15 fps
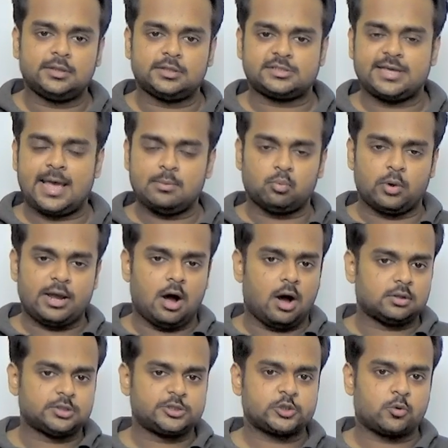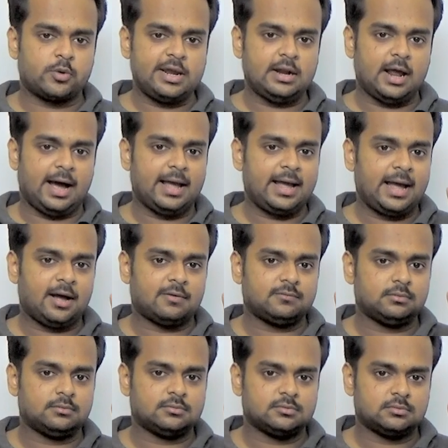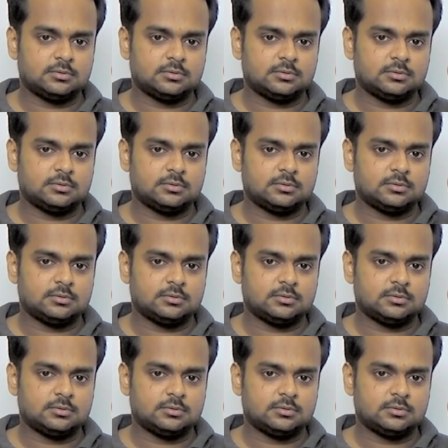In the same way, on the screen I have